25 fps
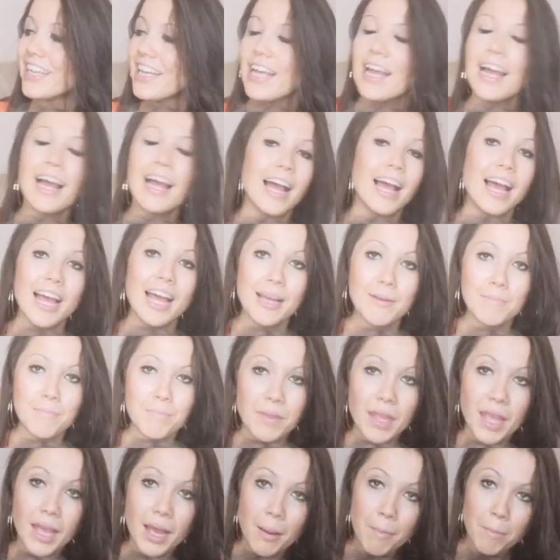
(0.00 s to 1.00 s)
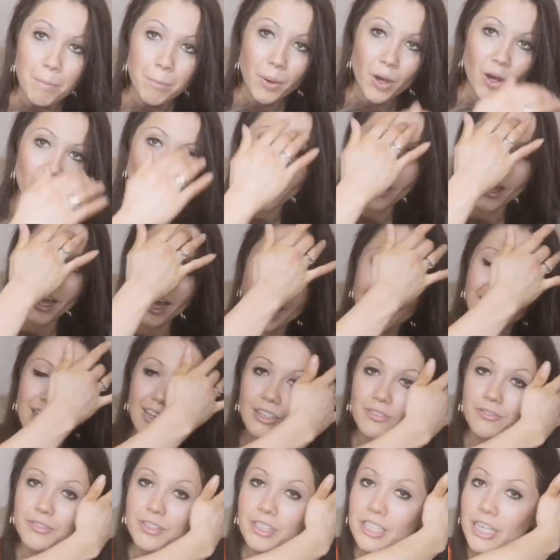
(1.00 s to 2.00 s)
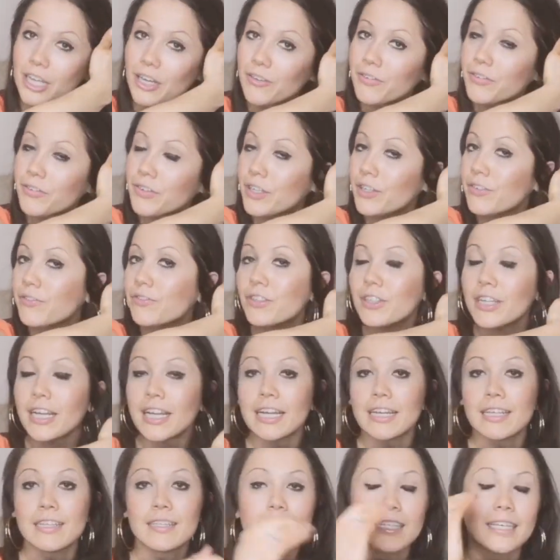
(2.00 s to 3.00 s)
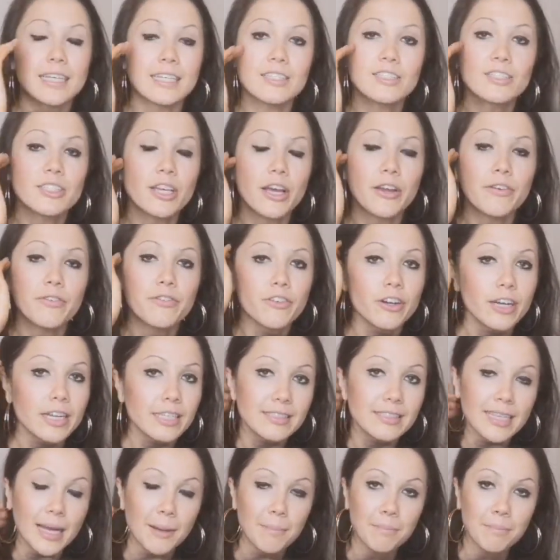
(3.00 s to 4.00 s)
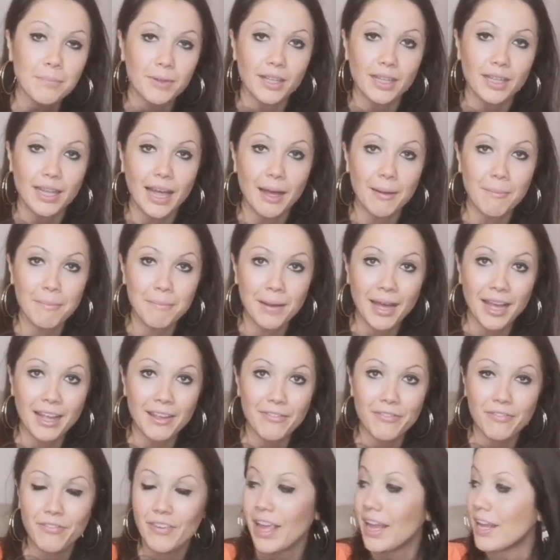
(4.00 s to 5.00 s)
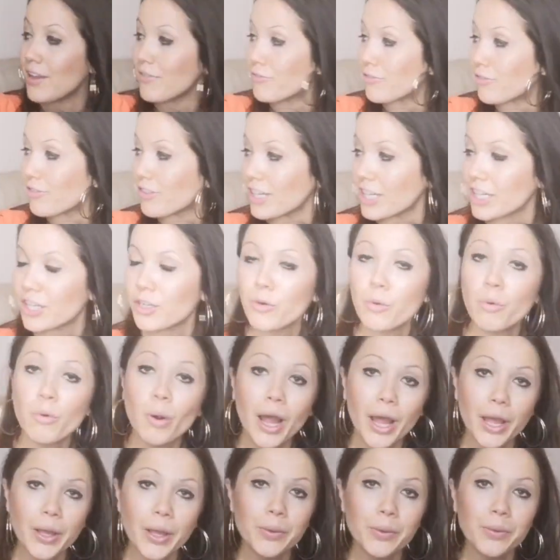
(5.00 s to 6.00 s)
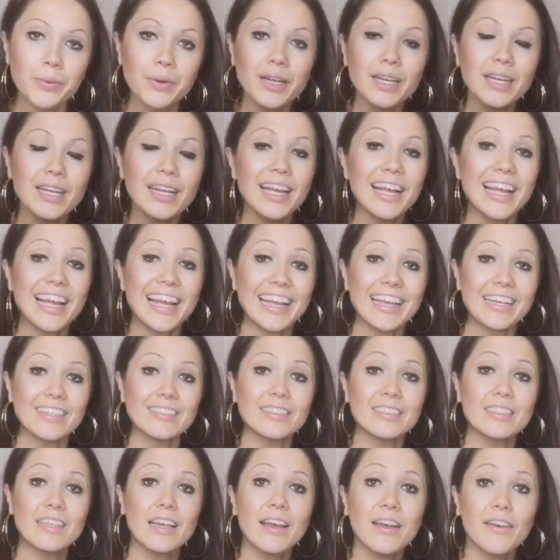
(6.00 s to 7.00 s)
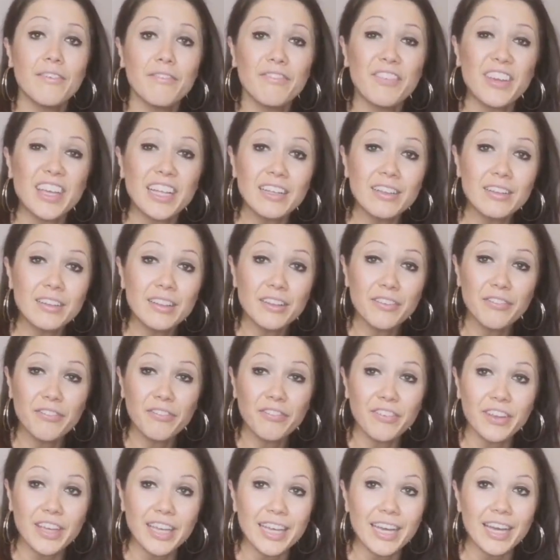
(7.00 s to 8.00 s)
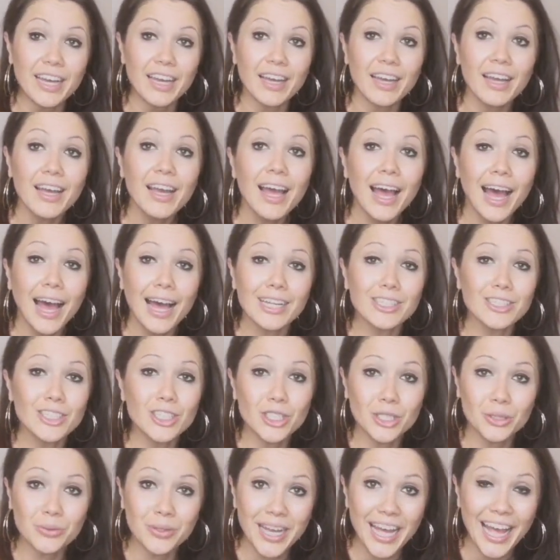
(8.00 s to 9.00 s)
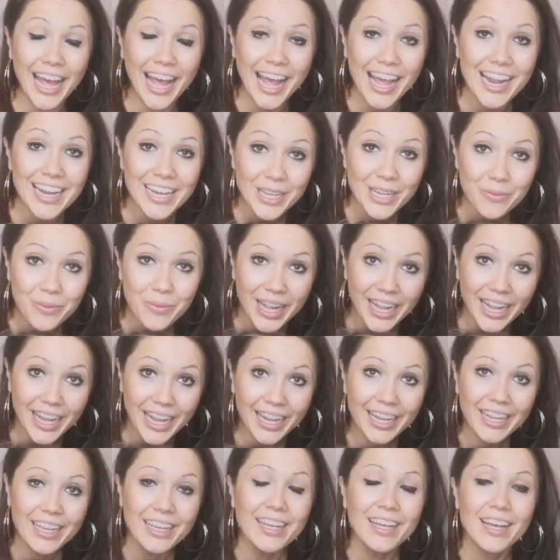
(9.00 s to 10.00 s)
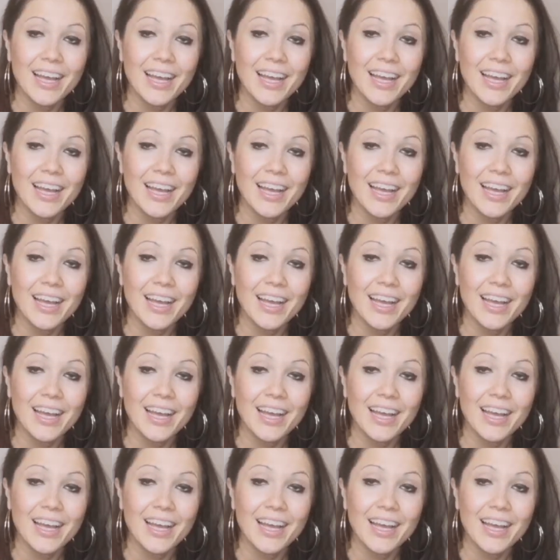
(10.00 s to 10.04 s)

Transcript: But I'd love to know if you've done anything. So, for example, my favourite quote is, feel the fear and do it anyway.